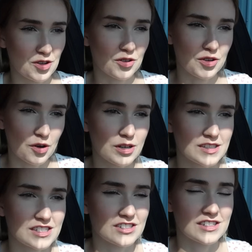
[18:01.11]
You'll
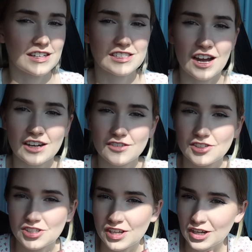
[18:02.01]
notice there's a ton of
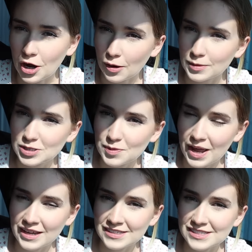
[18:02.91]
just like garbage
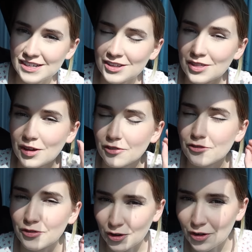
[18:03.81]
bags. They're
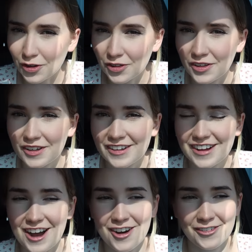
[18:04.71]
full
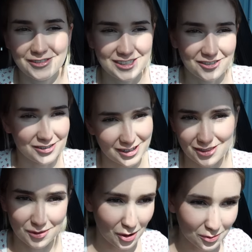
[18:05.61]
of
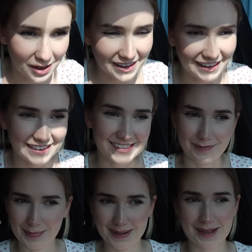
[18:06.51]
different throw blankets
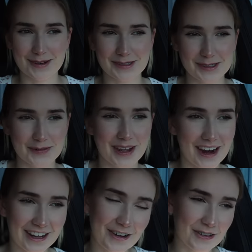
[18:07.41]
and pillows, so we
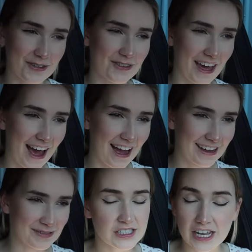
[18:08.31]
gotta go through
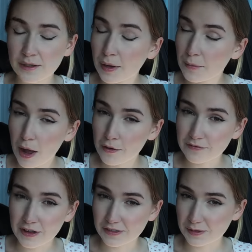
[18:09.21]
that. Tate and my
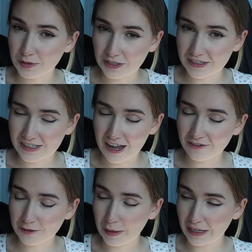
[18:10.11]
mom found some good
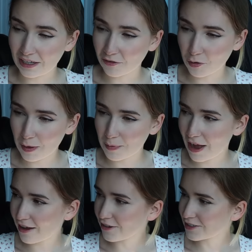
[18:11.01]
stuff in my giveaway
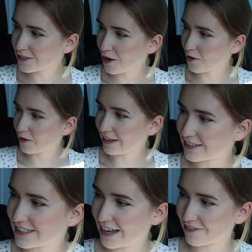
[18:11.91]
pile, so
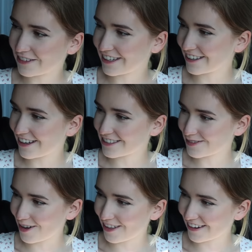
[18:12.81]
it's definitely a lot
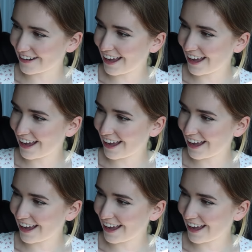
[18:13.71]
smaller